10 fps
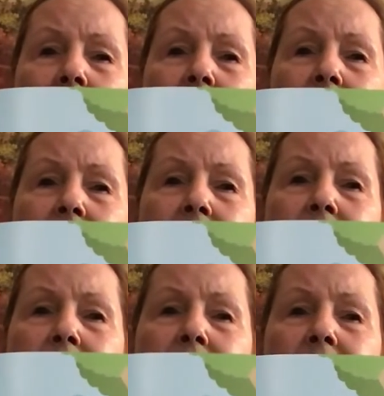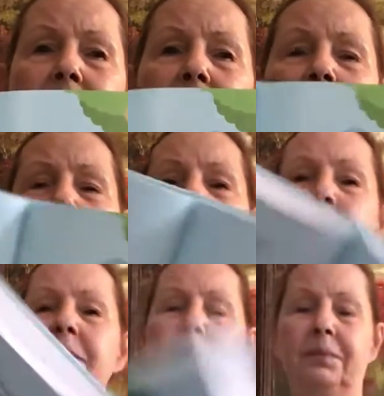
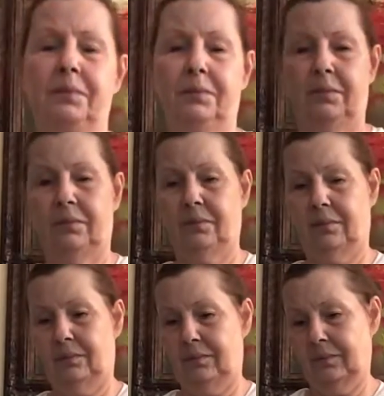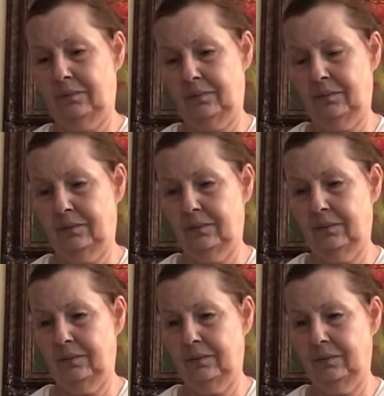Nothing is said.